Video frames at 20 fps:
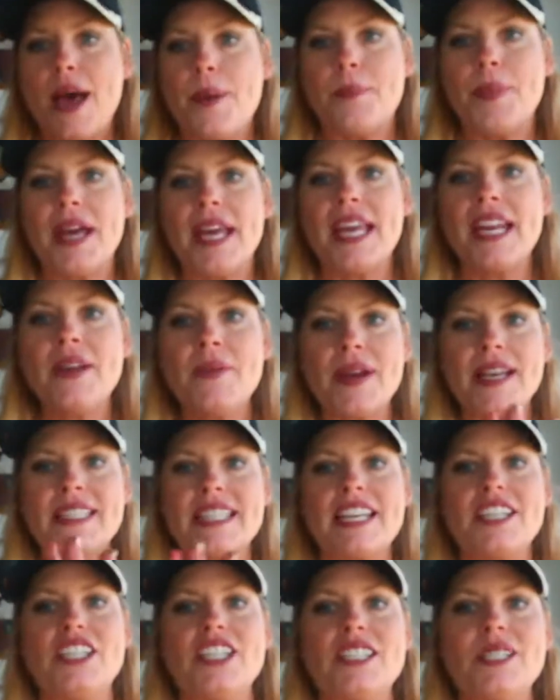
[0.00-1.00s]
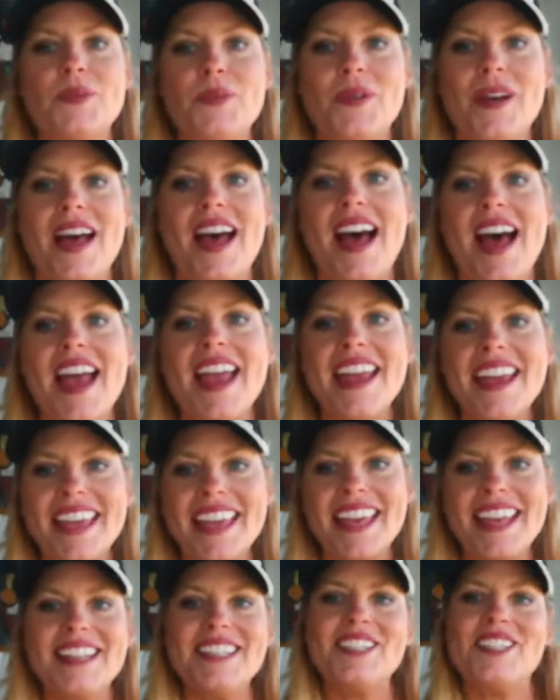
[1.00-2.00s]
But anyways, hi
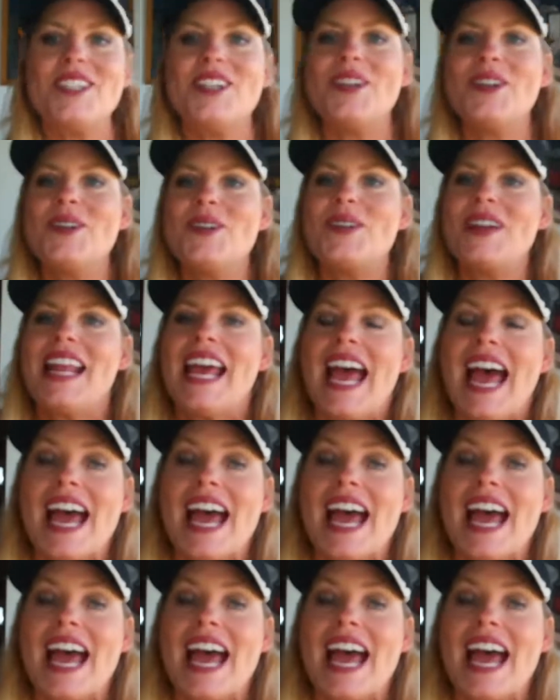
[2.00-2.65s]
again, June.